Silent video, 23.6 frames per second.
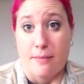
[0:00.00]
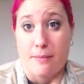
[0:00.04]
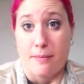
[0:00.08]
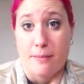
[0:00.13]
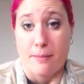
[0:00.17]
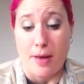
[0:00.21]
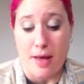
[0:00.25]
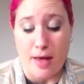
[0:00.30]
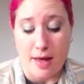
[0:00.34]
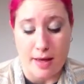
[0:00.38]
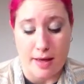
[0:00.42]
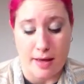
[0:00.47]

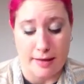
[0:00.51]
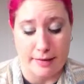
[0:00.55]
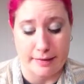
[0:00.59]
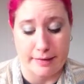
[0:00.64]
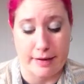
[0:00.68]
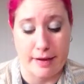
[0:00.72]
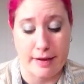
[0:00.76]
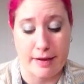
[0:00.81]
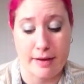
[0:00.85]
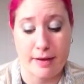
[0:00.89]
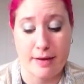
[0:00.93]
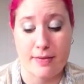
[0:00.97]
But
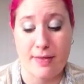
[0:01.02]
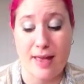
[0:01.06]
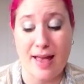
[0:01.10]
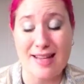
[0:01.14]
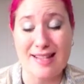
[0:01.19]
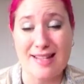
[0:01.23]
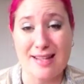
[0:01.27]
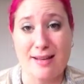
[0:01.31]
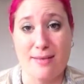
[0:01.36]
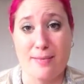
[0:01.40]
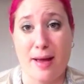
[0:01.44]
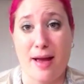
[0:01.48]

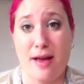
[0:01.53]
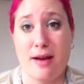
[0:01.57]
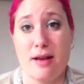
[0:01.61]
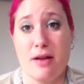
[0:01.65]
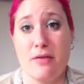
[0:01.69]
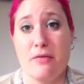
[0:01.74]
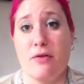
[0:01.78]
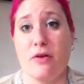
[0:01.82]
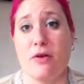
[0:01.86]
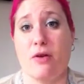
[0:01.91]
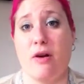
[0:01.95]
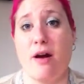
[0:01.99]
that's about
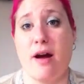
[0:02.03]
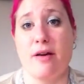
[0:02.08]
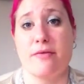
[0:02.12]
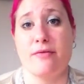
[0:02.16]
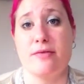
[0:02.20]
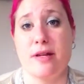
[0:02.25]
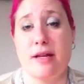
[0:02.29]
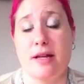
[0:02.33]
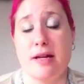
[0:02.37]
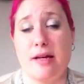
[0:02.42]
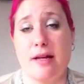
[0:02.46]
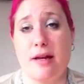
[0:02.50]
it for
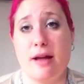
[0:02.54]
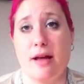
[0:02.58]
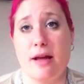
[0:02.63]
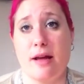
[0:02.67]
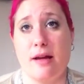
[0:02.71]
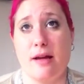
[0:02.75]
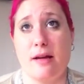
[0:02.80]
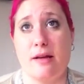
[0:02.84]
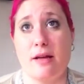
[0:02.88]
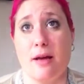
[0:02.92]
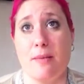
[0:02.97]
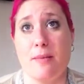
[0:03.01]
crafting,
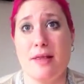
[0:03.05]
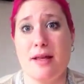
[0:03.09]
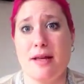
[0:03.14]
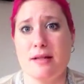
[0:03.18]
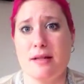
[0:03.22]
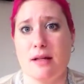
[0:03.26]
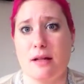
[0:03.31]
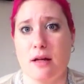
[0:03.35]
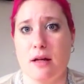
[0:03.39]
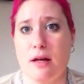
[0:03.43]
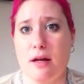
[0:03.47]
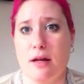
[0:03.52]
and I mean that's
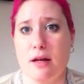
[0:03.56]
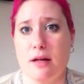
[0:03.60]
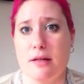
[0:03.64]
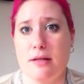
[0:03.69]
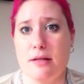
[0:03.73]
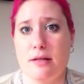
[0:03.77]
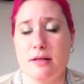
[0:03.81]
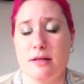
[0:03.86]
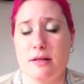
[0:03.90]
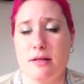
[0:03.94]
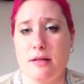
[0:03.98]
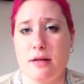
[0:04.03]
a
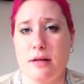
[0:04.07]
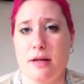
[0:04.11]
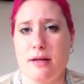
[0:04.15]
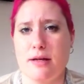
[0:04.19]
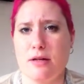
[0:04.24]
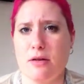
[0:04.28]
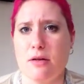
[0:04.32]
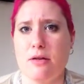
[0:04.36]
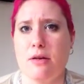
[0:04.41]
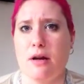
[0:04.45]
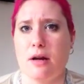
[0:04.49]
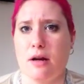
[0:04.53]
lot. It
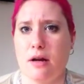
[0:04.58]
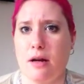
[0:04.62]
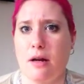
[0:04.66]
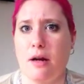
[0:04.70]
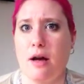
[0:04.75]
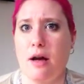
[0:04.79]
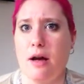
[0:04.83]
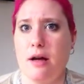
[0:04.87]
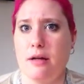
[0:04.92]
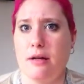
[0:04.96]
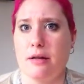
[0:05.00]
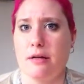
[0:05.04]
took a
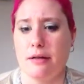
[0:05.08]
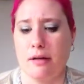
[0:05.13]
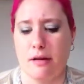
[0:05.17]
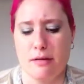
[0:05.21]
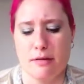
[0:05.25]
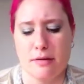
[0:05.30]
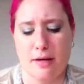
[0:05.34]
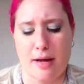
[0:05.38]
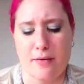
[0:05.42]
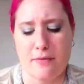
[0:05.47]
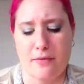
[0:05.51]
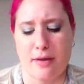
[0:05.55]

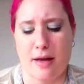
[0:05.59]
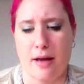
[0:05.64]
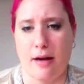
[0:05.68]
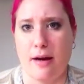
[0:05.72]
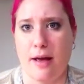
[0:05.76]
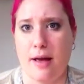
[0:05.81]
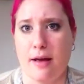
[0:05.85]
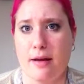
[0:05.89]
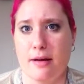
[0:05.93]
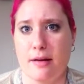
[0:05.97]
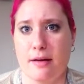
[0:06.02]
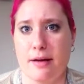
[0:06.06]
long time for that
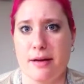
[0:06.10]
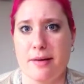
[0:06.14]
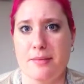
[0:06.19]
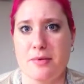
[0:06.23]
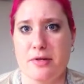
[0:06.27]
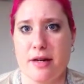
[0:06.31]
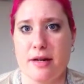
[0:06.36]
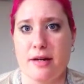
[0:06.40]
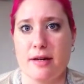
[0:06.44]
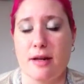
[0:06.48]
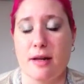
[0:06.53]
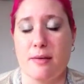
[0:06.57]

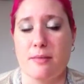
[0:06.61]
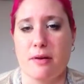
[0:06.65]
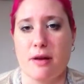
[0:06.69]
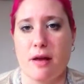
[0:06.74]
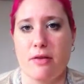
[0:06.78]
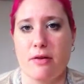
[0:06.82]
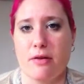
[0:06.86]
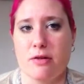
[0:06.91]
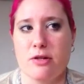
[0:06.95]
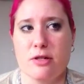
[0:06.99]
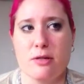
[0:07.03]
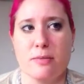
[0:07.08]
lampshade to come
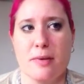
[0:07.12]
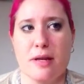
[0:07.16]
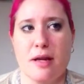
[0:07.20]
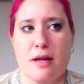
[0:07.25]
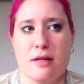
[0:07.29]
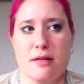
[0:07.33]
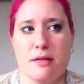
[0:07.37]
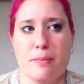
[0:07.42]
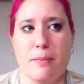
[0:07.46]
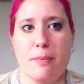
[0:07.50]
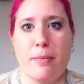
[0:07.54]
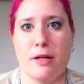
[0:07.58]
together, just
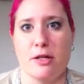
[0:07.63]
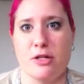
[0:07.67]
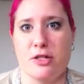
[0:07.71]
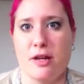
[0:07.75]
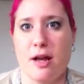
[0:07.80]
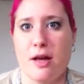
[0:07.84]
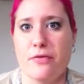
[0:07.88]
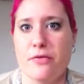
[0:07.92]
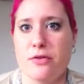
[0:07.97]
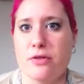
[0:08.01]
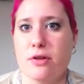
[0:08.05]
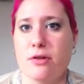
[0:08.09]
because punching
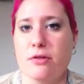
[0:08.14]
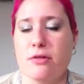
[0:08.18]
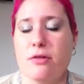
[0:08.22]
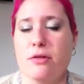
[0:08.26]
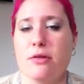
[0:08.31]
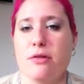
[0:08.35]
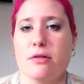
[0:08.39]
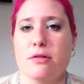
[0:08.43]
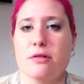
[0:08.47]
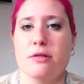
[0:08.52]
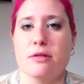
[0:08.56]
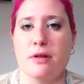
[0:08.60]
out the
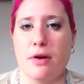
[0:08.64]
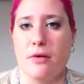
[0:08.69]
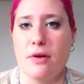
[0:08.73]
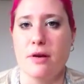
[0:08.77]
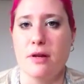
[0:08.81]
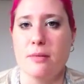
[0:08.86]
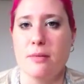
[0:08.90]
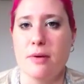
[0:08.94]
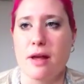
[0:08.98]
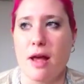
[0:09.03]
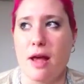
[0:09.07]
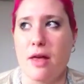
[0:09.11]
circles, sewing
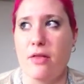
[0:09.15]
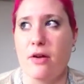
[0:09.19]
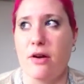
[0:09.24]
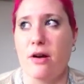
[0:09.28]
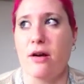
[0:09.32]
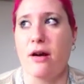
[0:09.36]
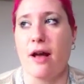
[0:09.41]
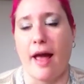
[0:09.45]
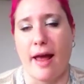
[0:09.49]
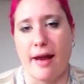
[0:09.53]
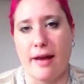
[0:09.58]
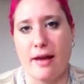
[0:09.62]
them
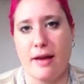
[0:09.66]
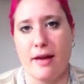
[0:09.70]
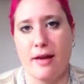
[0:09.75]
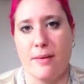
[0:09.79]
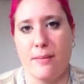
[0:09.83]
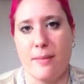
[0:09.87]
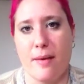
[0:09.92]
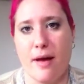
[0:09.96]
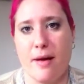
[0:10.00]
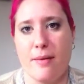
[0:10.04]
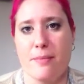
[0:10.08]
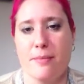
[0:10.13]
together, hanging
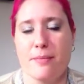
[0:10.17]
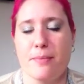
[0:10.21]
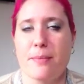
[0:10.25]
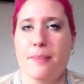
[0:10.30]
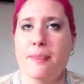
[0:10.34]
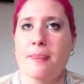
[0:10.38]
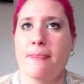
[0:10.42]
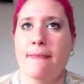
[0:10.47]
them up.